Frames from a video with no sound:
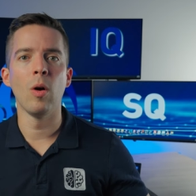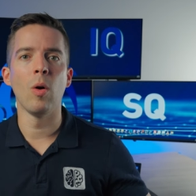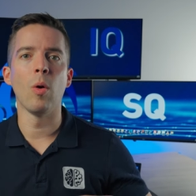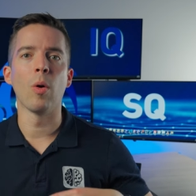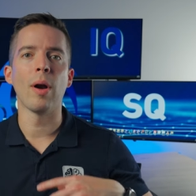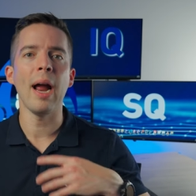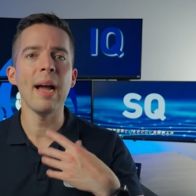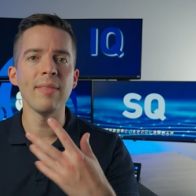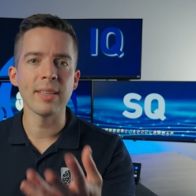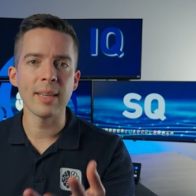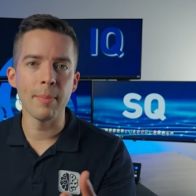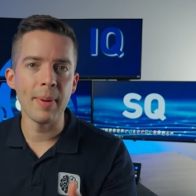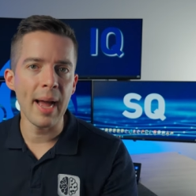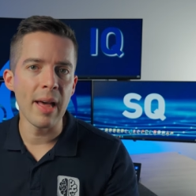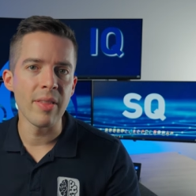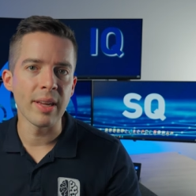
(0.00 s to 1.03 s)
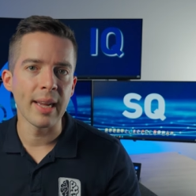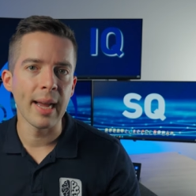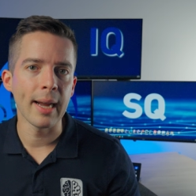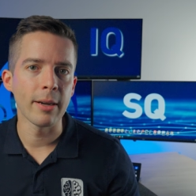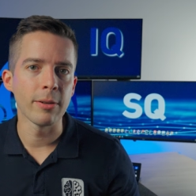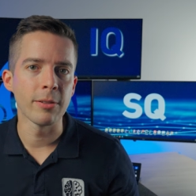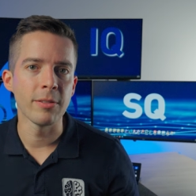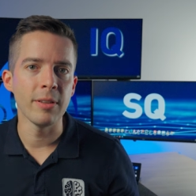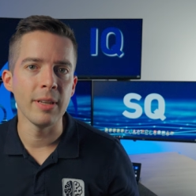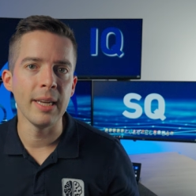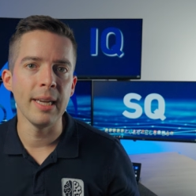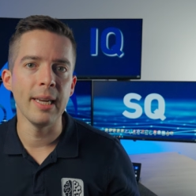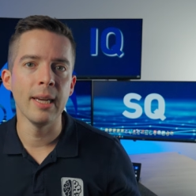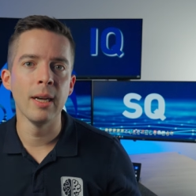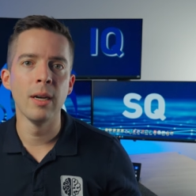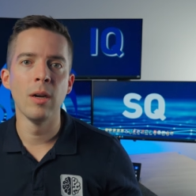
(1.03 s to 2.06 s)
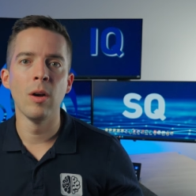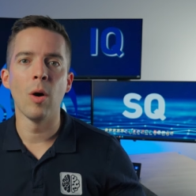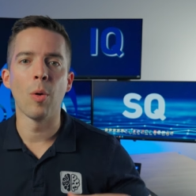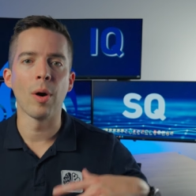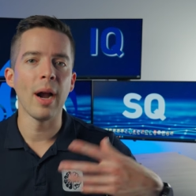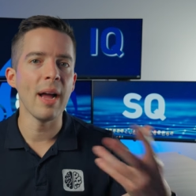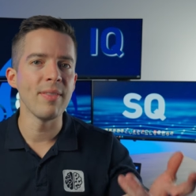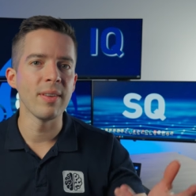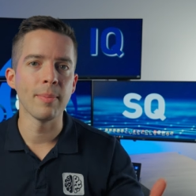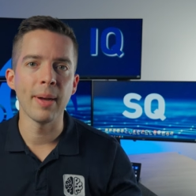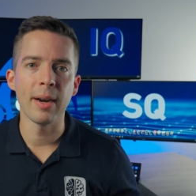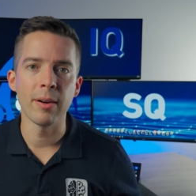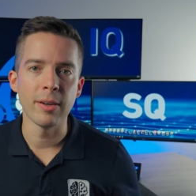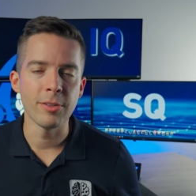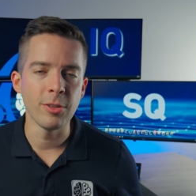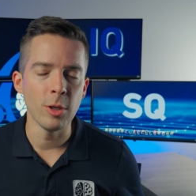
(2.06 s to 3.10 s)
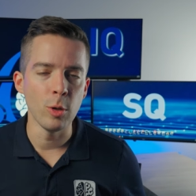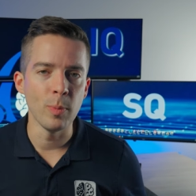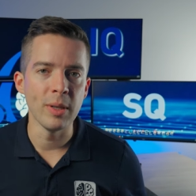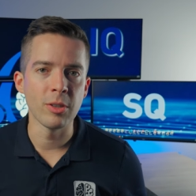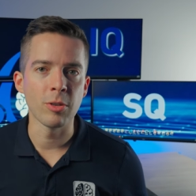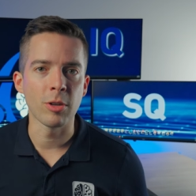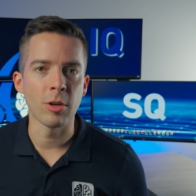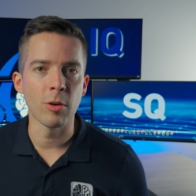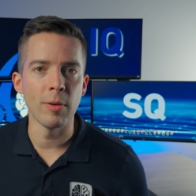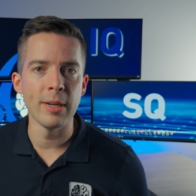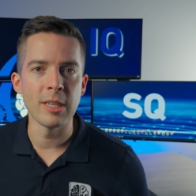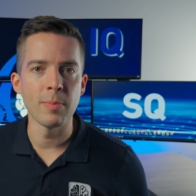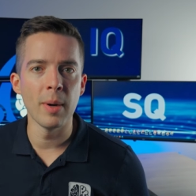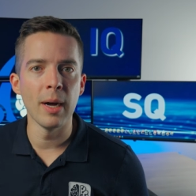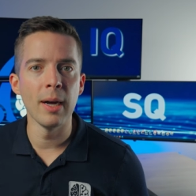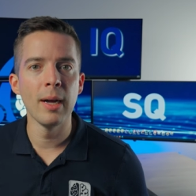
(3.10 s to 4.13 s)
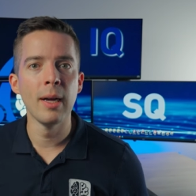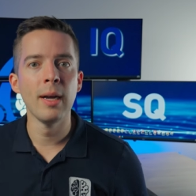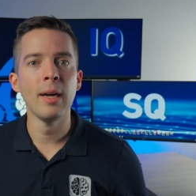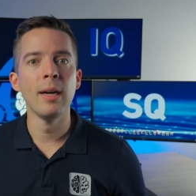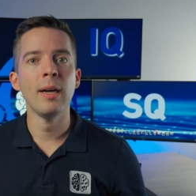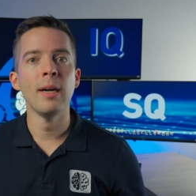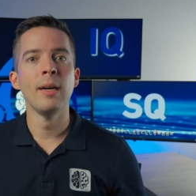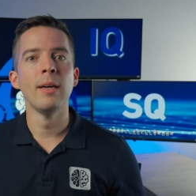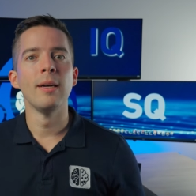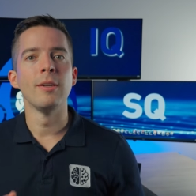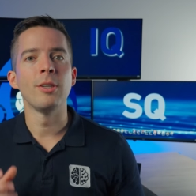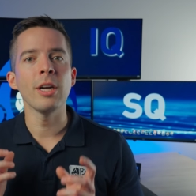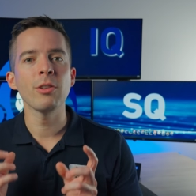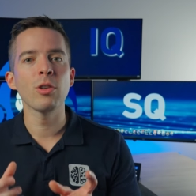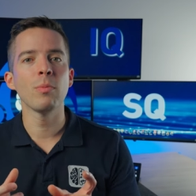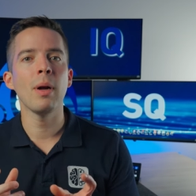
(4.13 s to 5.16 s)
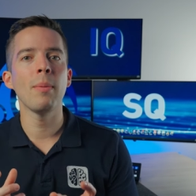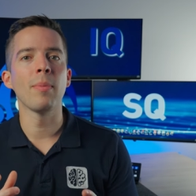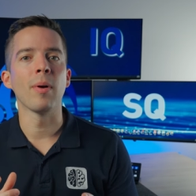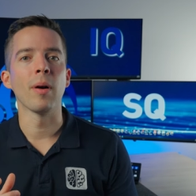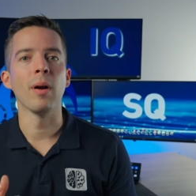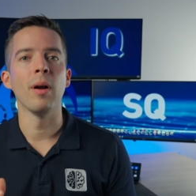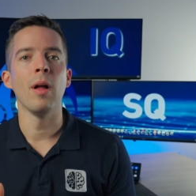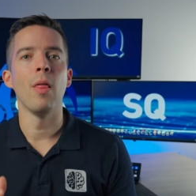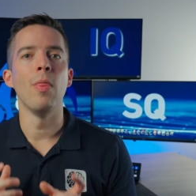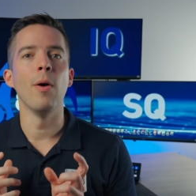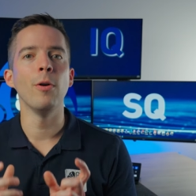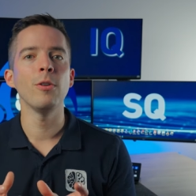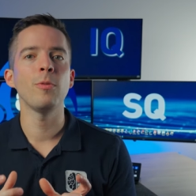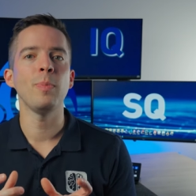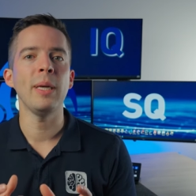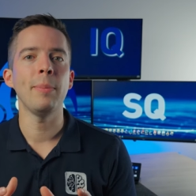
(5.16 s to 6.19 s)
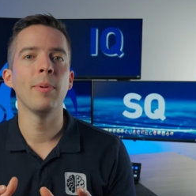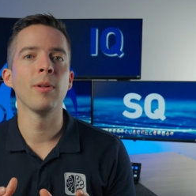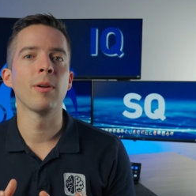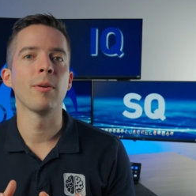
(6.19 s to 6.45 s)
or having empathic accuracy or having better attunement or charisma, just remember, those people